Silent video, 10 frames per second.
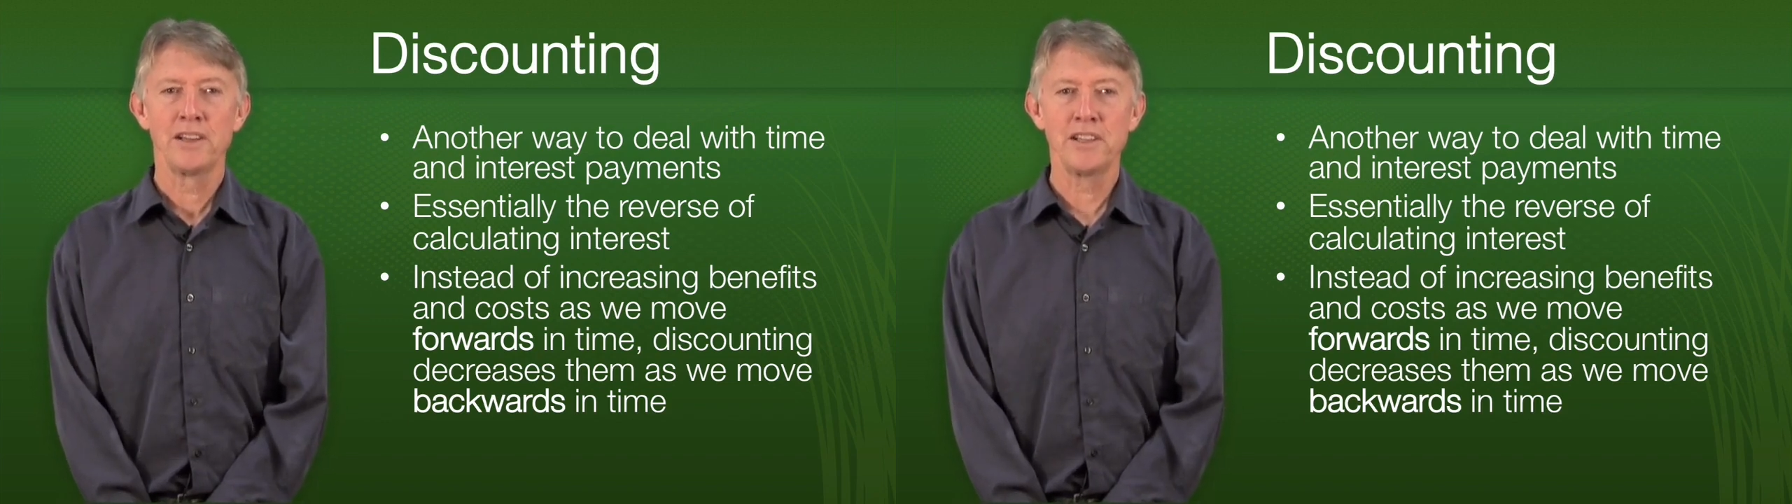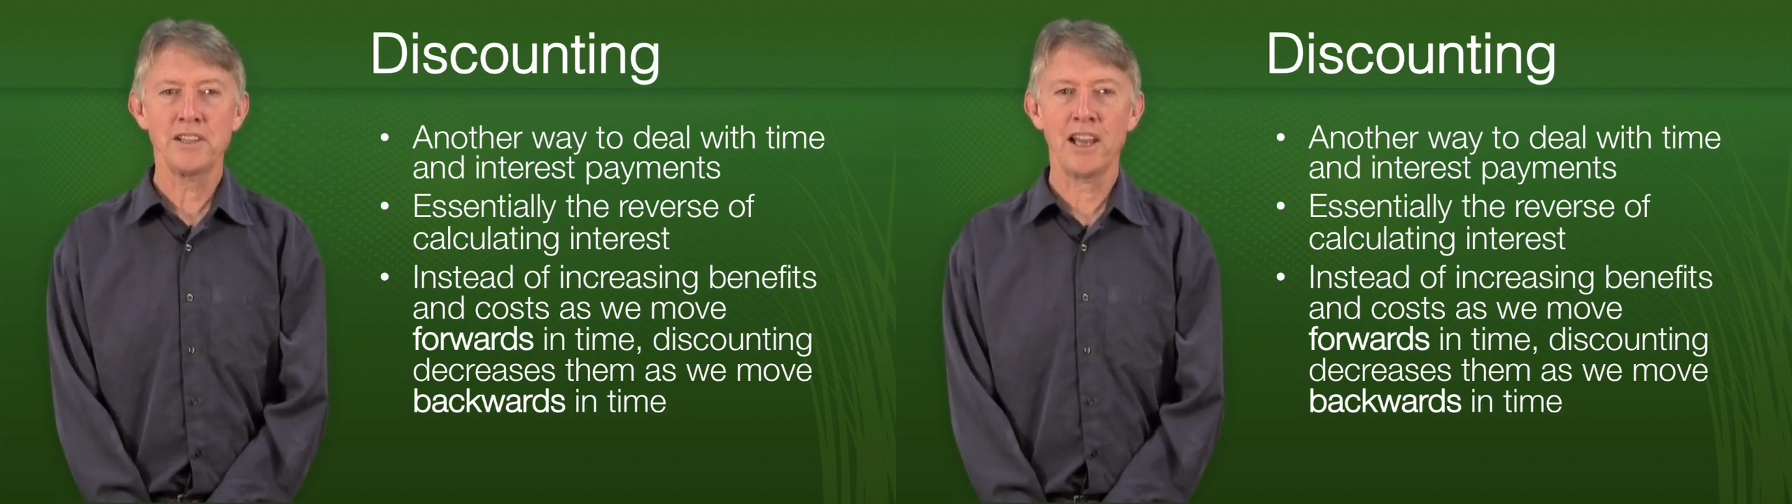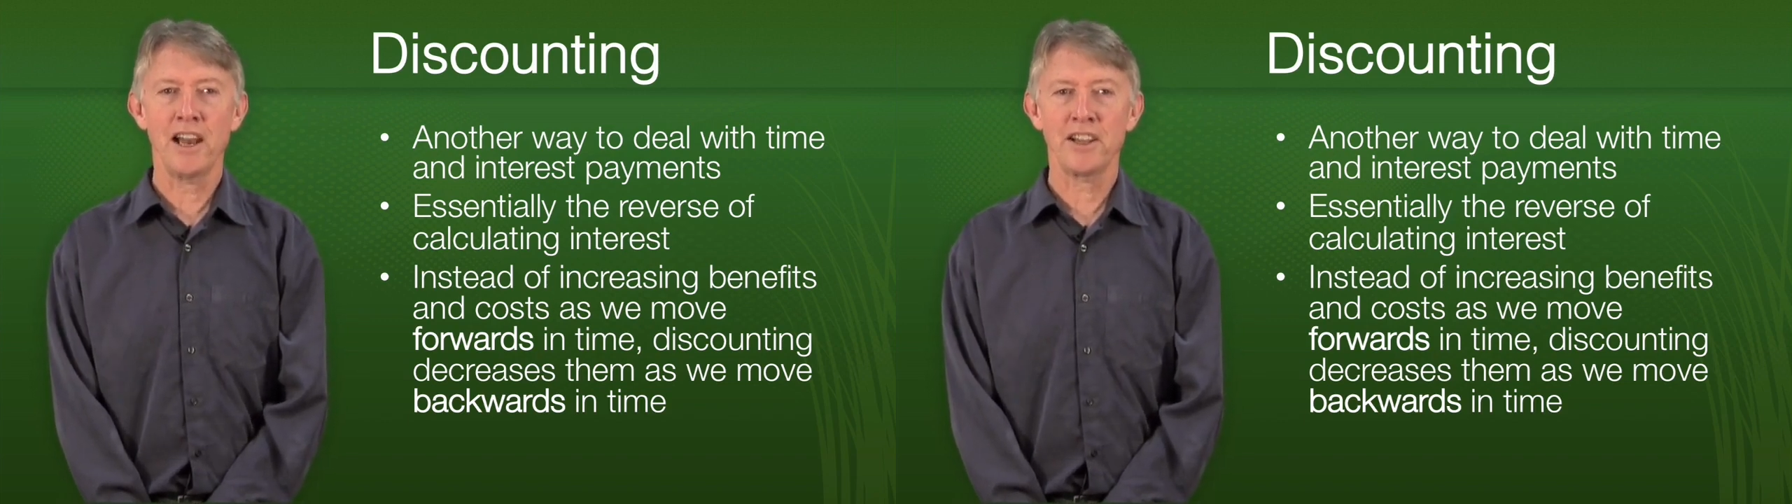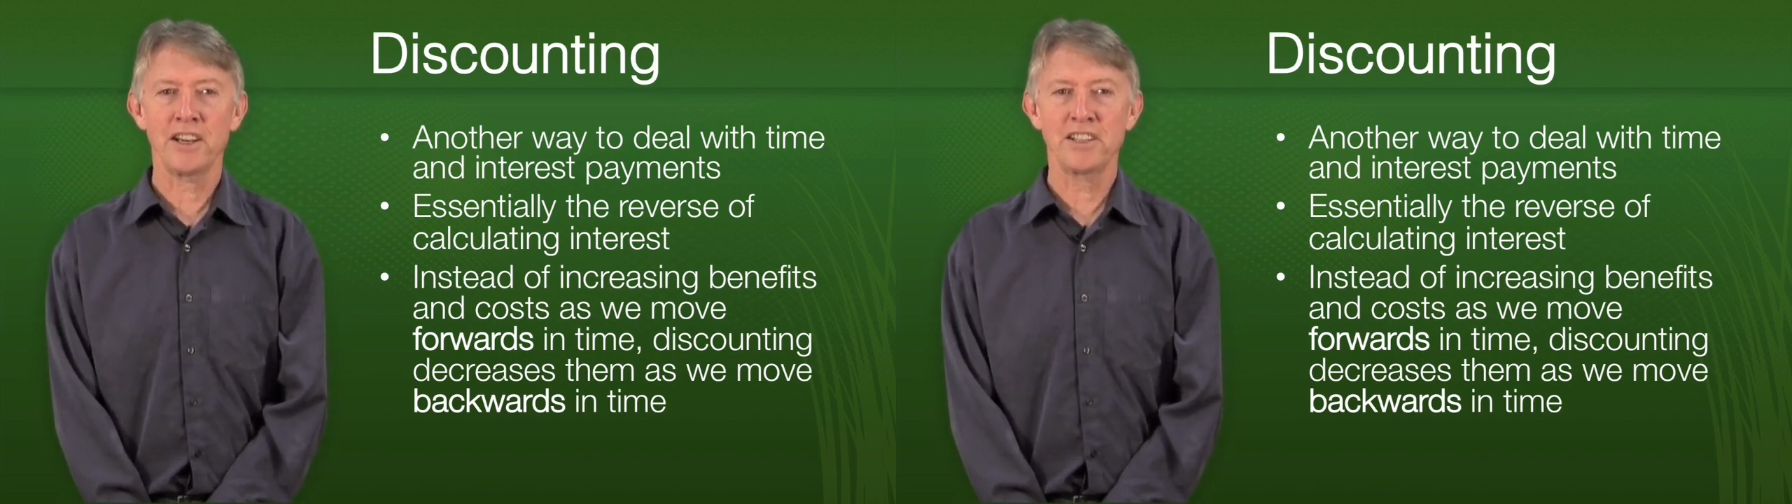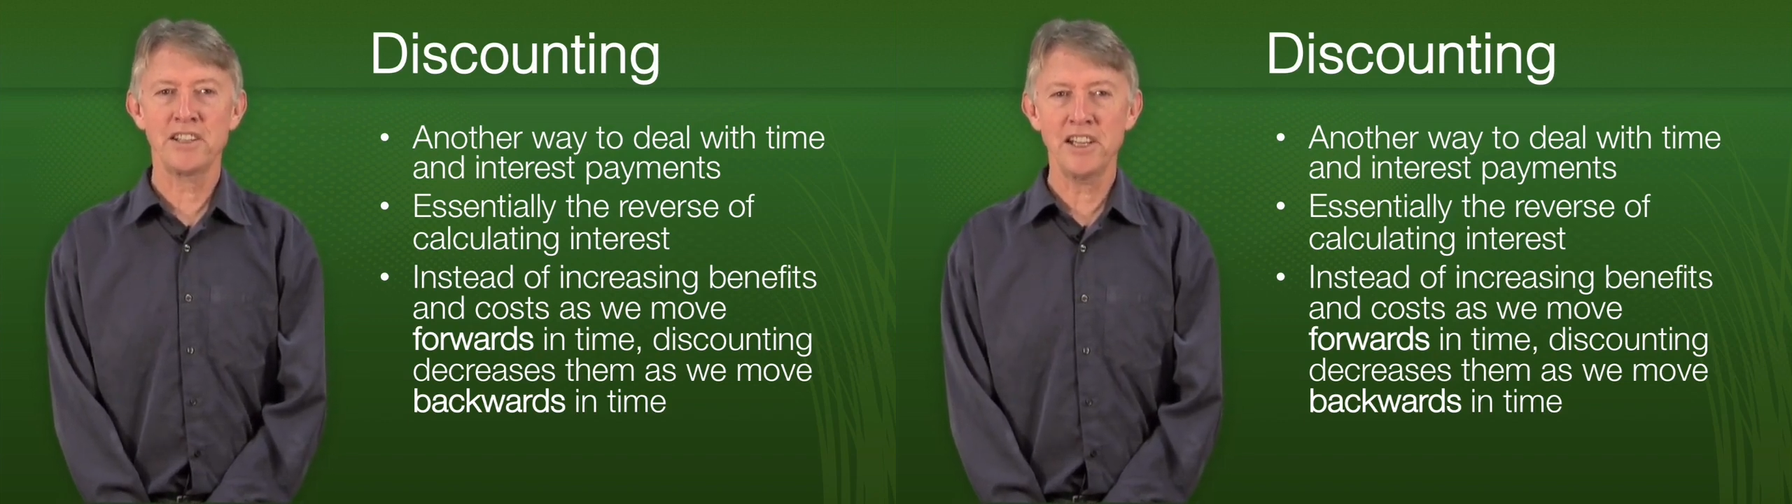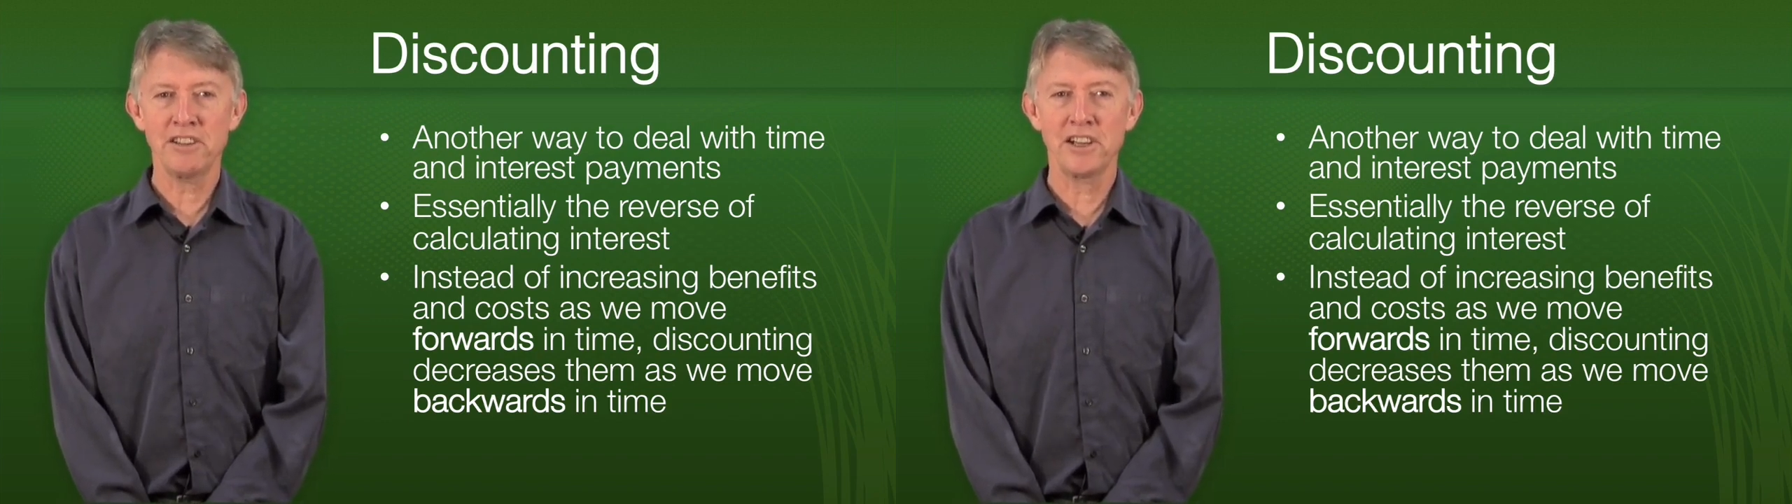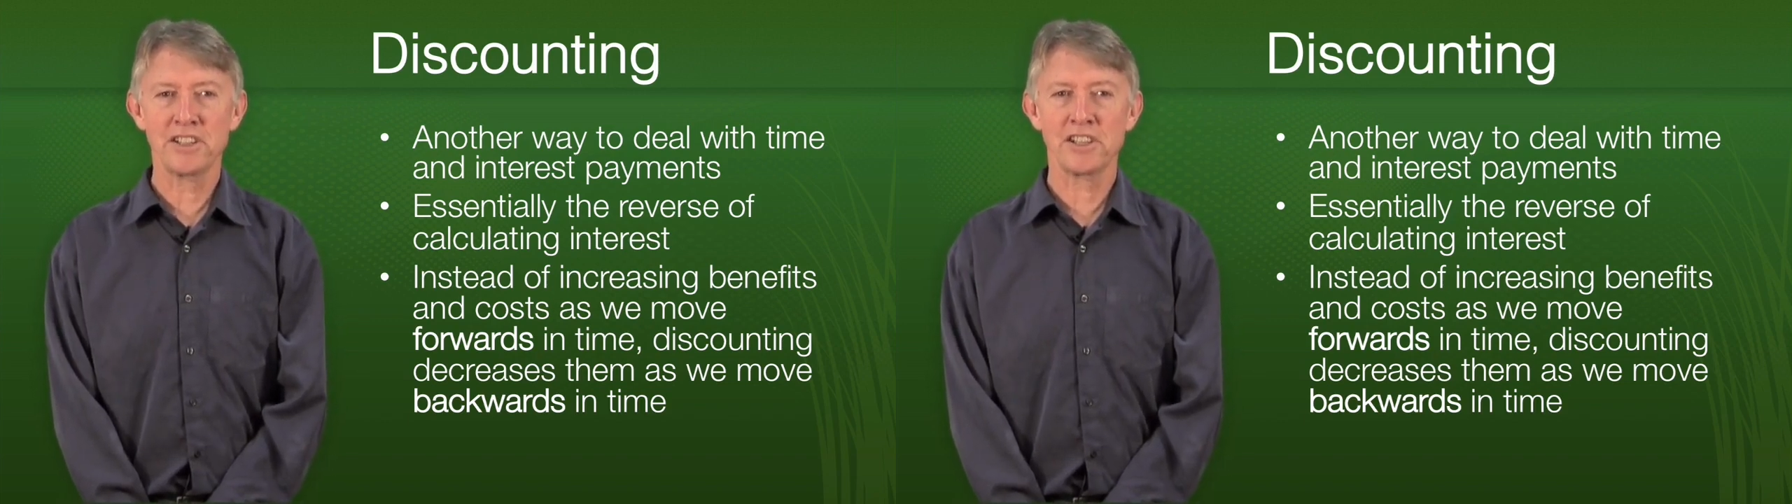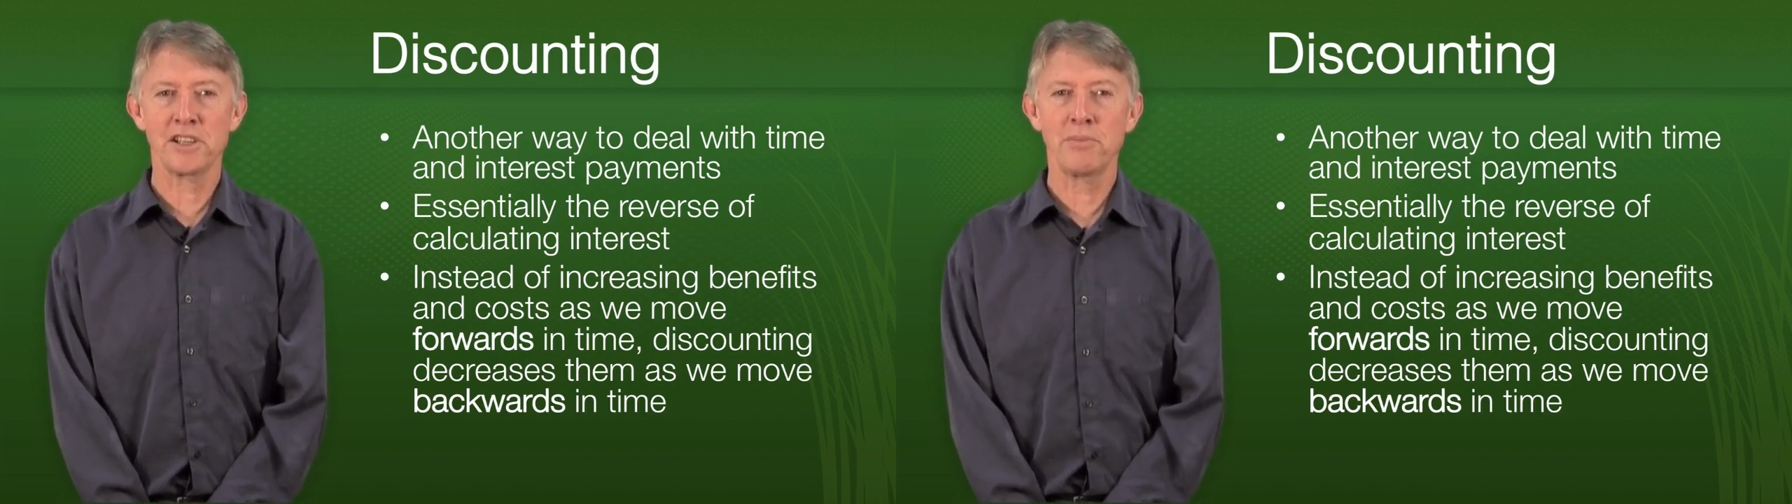discounting
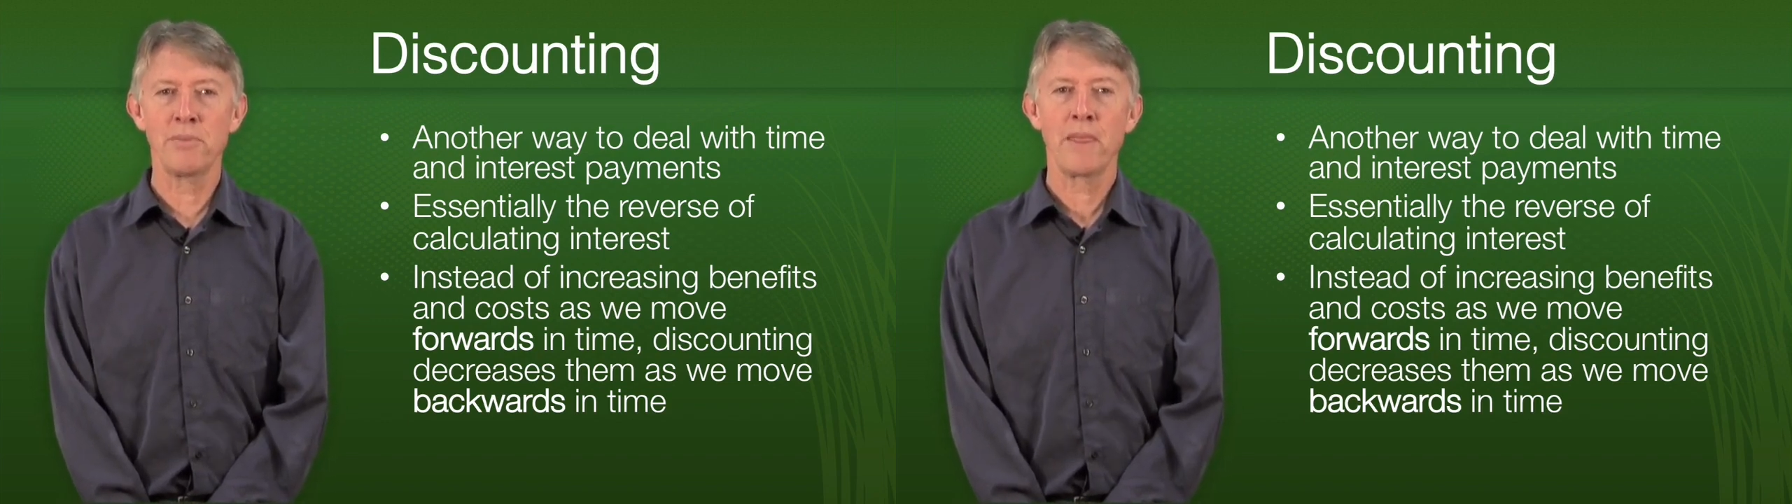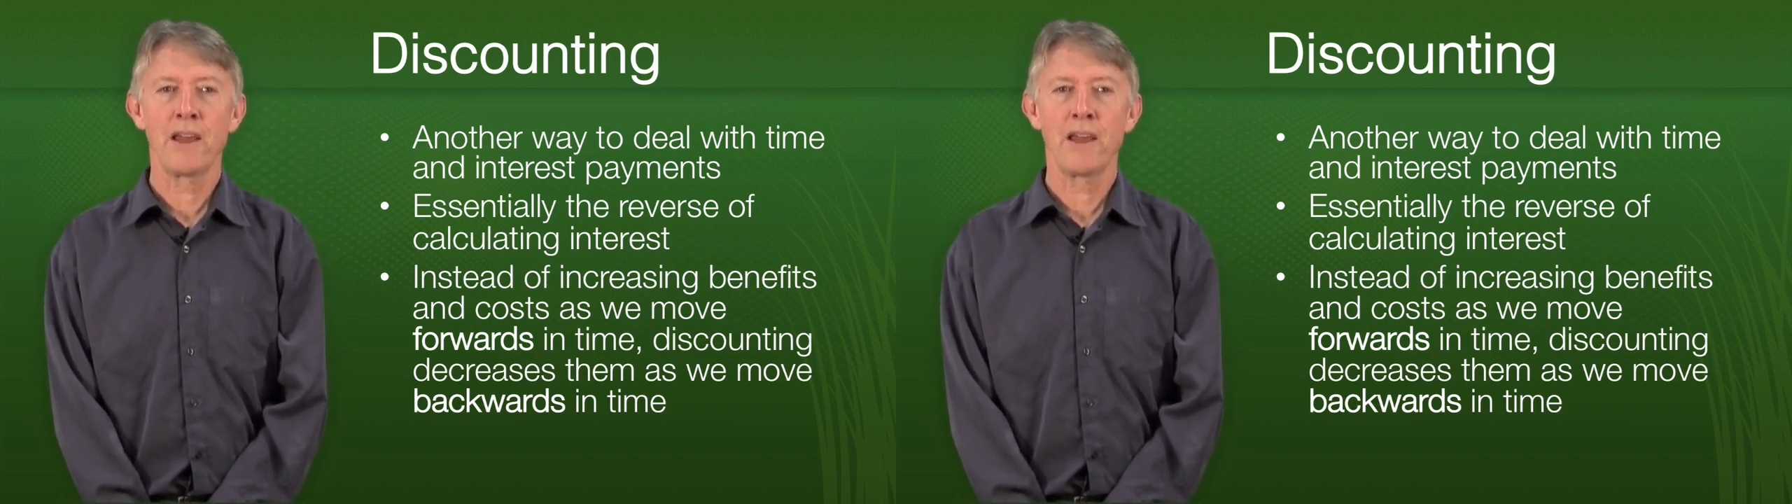decreases them